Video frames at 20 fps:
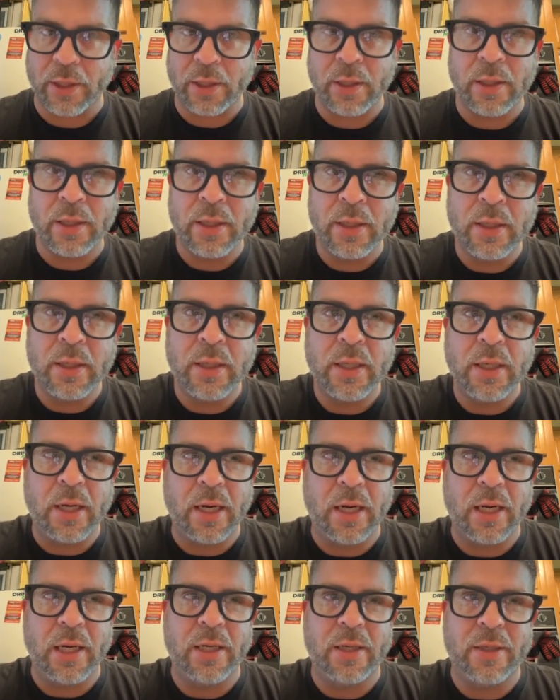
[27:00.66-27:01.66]
here,
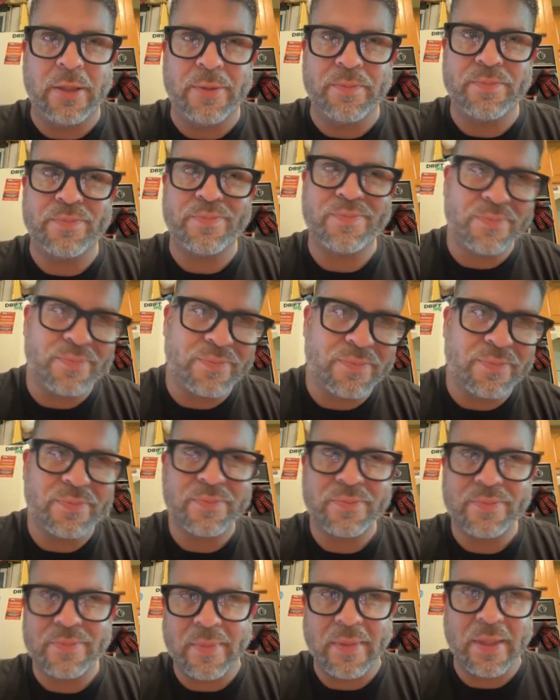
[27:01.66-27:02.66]
um,
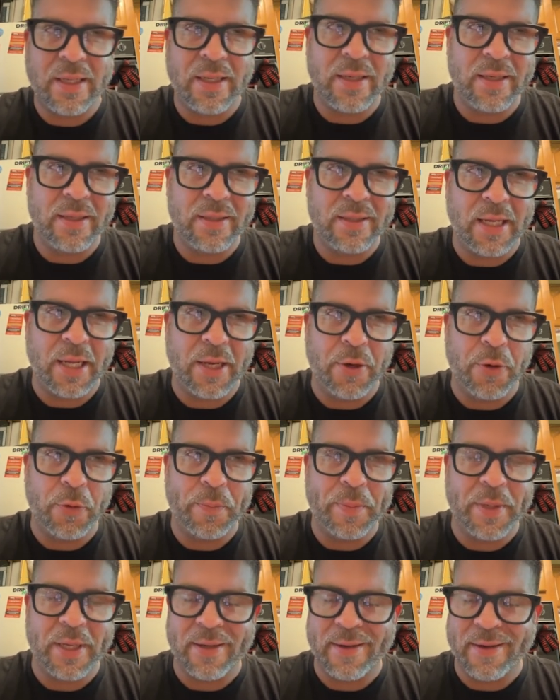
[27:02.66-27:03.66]

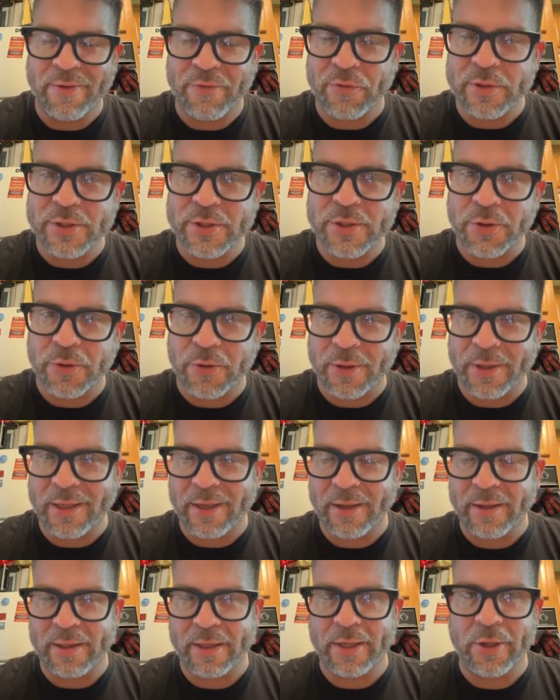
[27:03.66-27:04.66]
it'll be a different
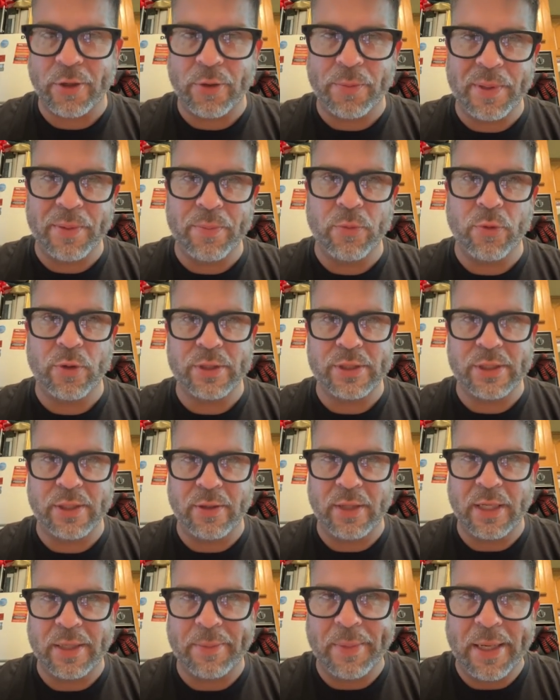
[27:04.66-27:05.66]
story. I think it'll be more
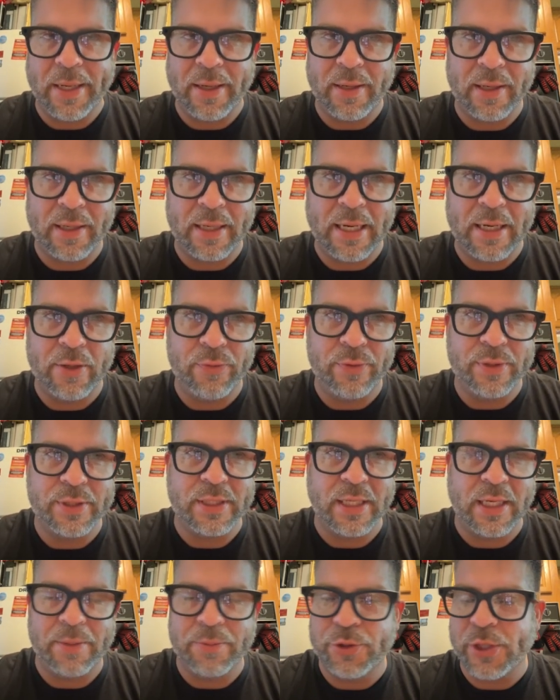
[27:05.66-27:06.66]
so like, man, like how do we
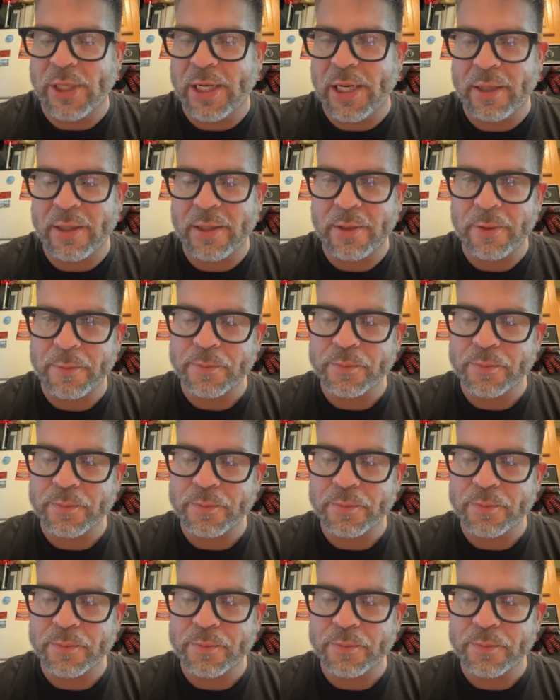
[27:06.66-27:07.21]
stop Jack?